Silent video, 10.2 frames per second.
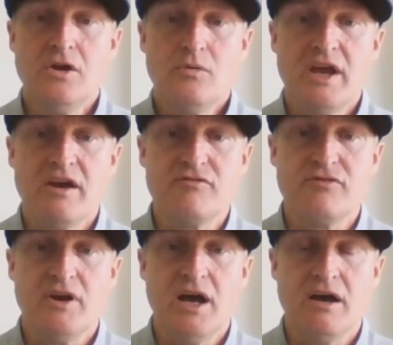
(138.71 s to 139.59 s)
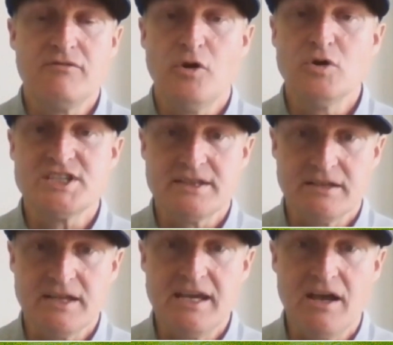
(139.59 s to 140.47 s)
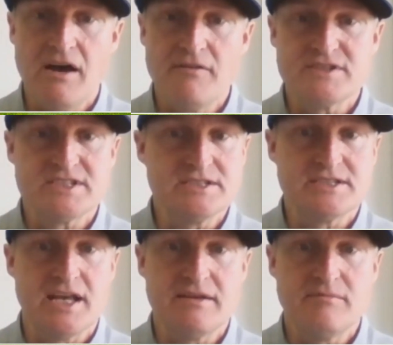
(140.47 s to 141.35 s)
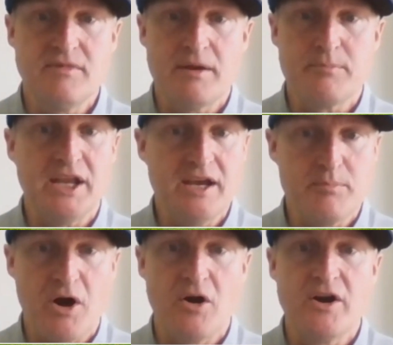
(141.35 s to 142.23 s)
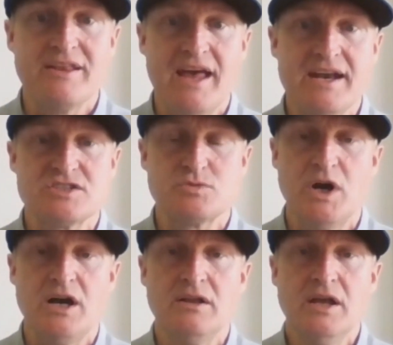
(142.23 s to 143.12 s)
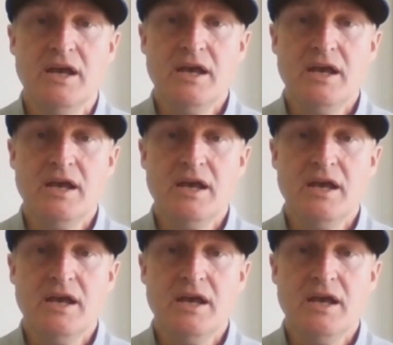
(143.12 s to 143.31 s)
We have folks at the league offices that play a part in that as well.